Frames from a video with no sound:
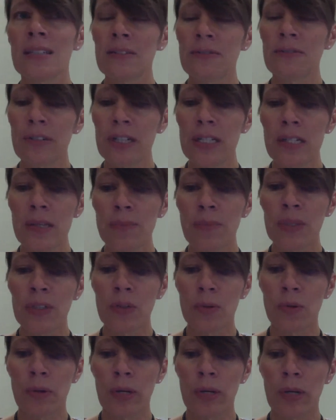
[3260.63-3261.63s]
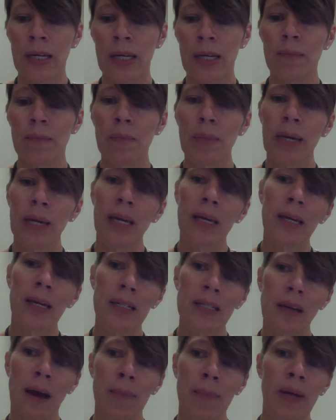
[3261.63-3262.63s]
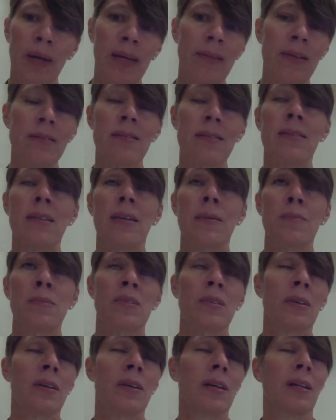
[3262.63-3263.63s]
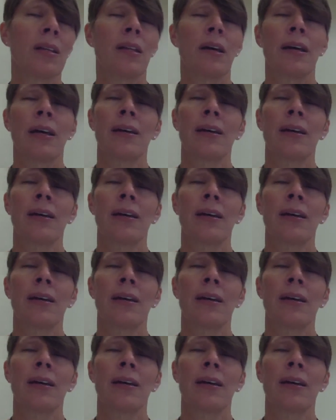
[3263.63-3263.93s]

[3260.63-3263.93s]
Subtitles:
a difference between picking a topic that seems